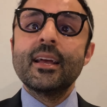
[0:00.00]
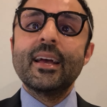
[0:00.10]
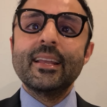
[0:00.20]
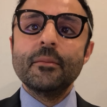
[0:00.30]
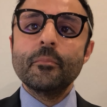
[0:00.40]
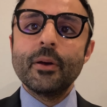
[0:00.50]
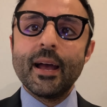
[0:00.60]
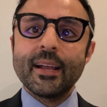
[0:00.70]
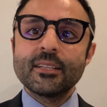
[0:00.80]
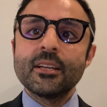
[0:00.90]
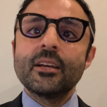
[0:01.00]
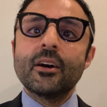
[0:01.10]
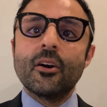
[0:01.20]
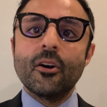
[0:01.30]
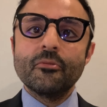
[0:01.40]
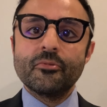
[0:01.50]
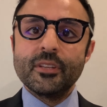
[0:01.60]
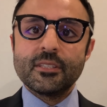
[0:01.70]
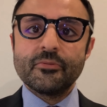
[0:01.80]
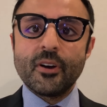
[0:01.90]
and impact of
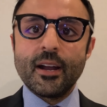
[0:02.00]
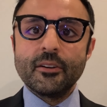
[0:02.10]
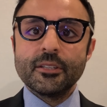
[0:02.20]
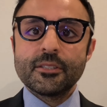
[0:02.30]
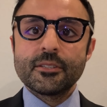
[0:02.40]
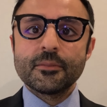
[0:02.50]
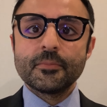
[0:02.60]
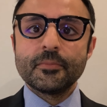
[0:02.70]
this virus.